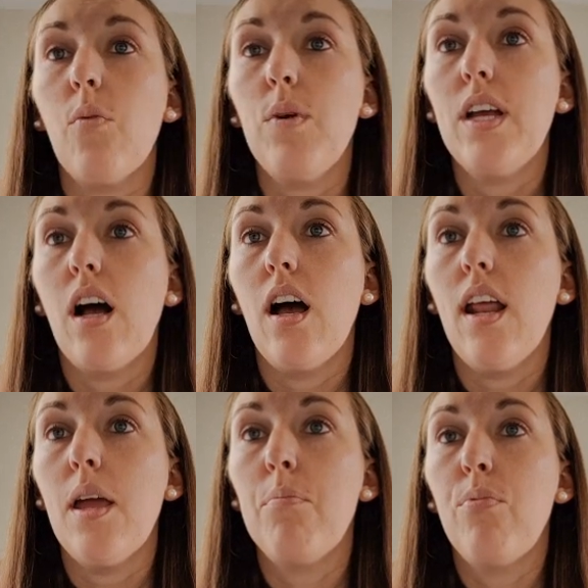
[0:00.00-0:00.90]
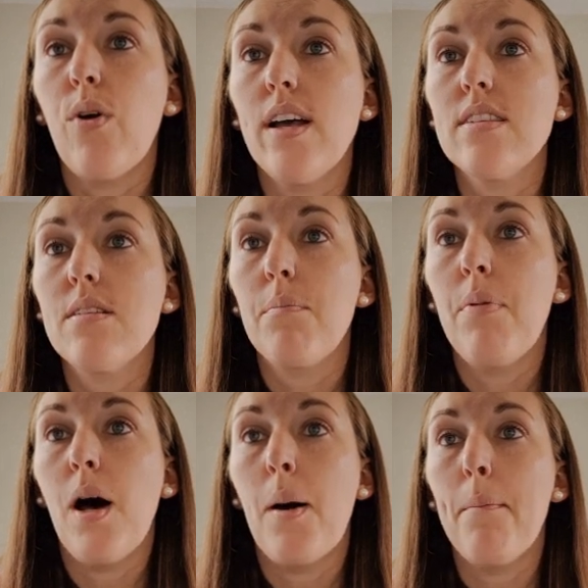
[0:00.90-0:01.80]
Now we got a breast
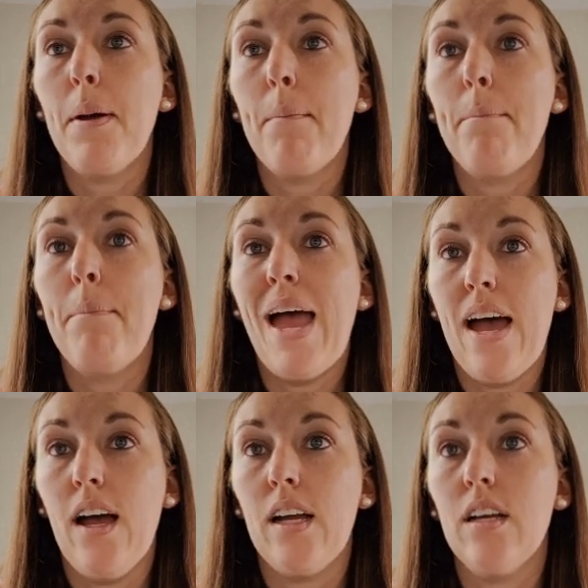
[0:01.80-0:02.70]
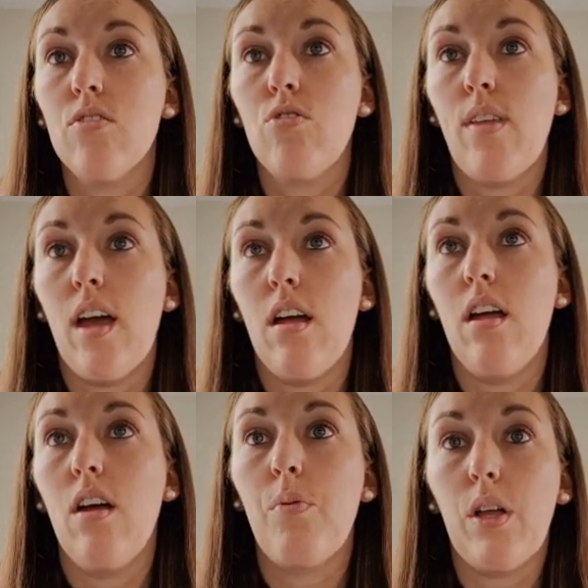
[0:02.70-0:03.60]
pump bag. So
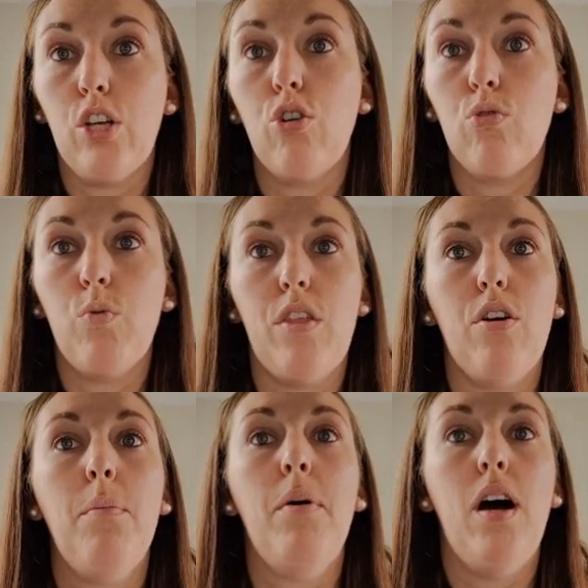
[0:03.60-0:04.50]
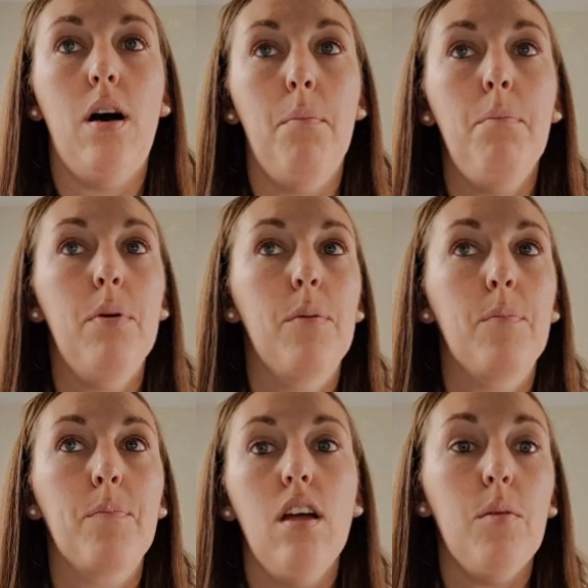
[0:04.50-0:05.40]
that probably goes with her pump.
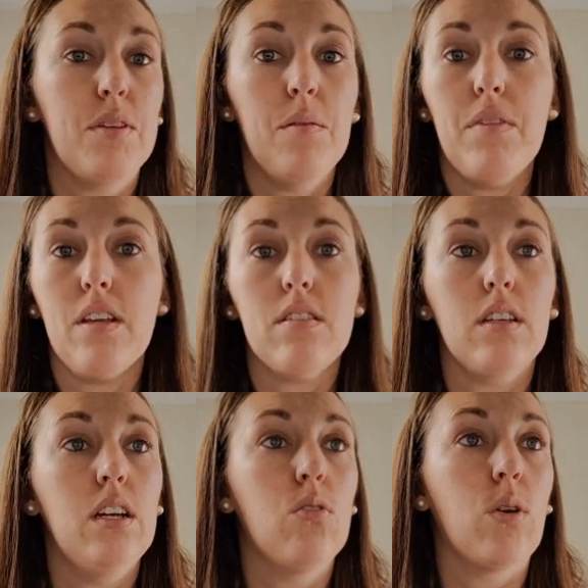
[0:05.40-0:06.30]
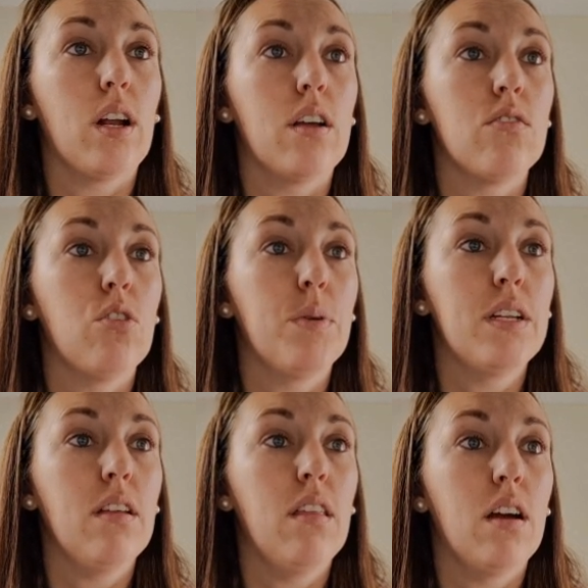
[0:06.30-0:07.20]
Helps keep things clean and organized, no
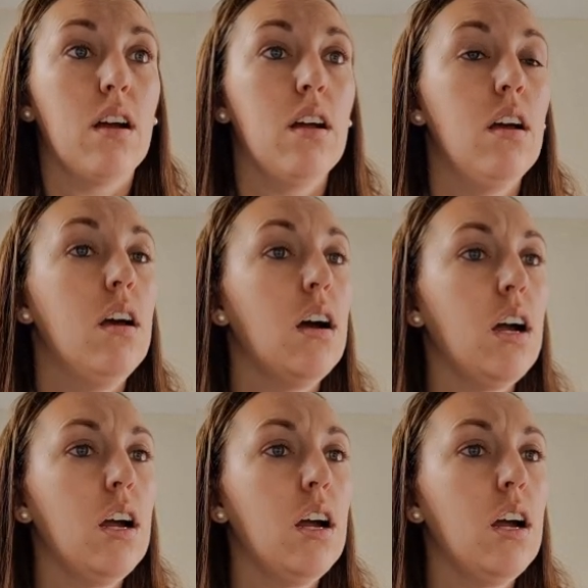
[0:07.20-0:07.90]
big deal there.